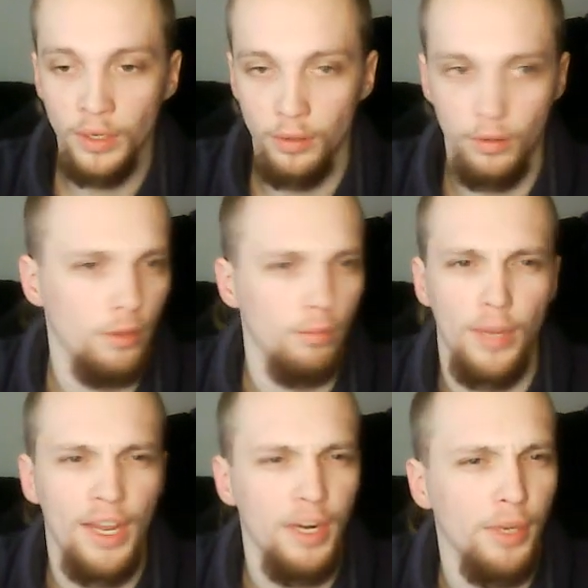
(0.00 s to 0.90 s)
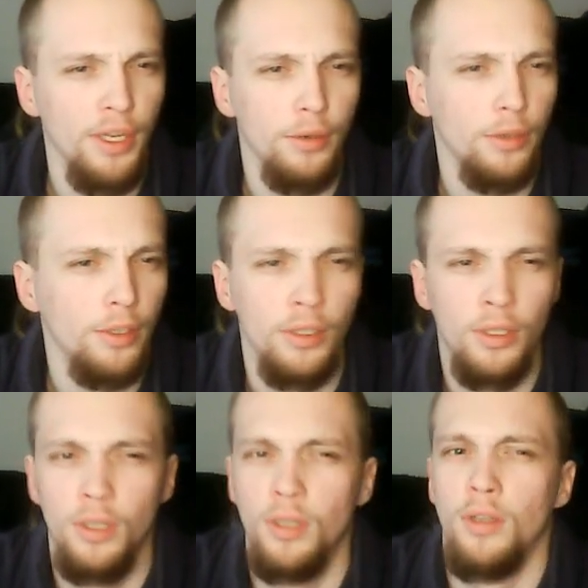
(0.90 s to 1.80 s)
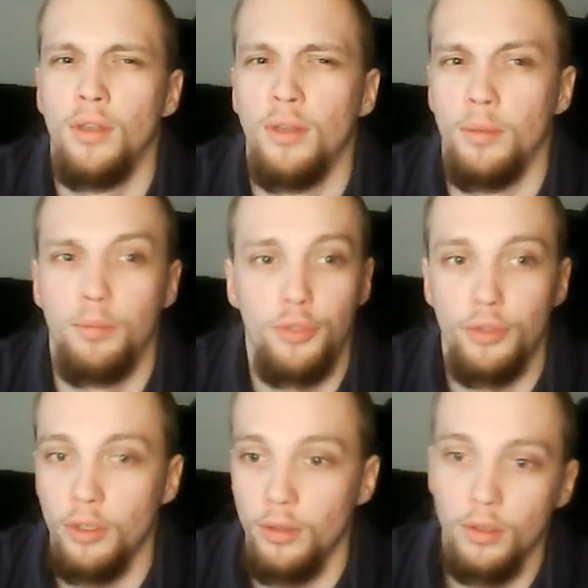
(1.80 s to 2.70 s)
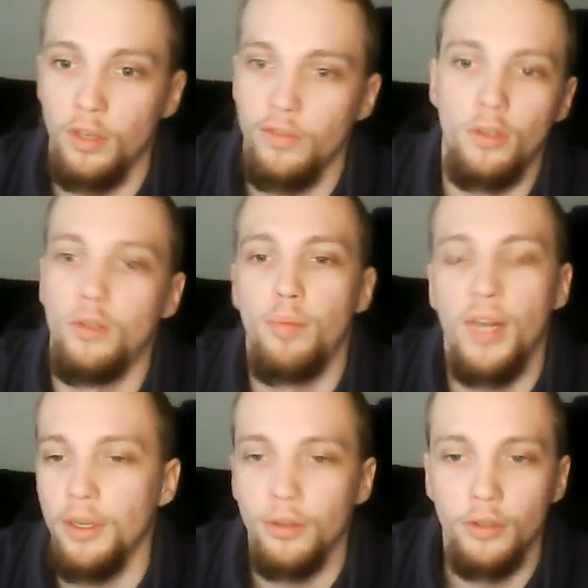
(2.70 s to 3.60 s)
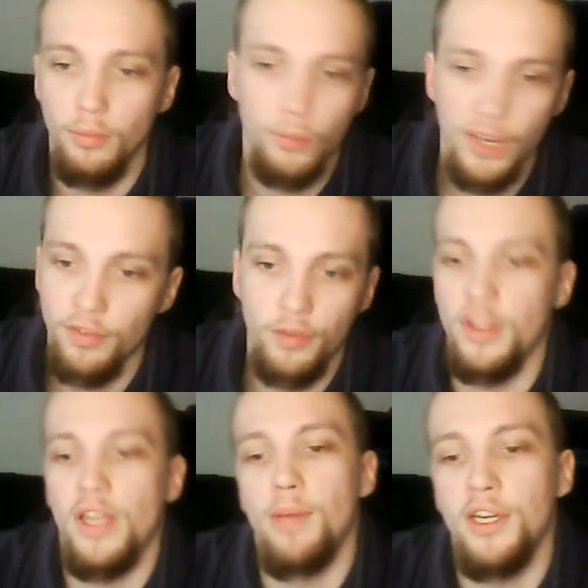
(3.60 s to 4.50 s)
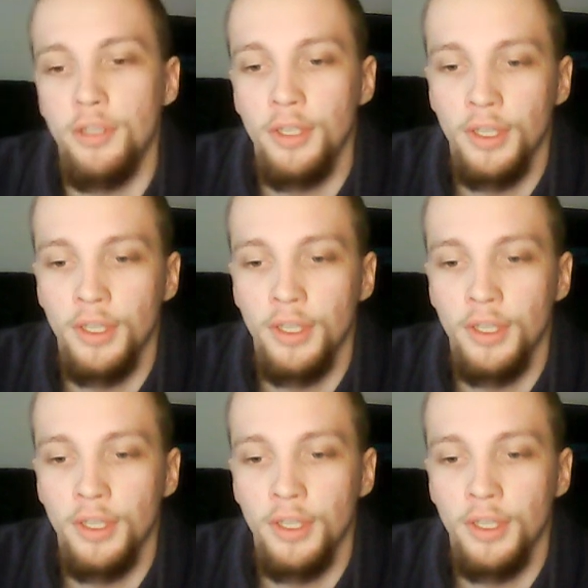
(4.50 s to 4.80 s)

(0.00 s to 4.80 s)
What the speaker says: or anime, or short novel, or play, or whatever for that matter.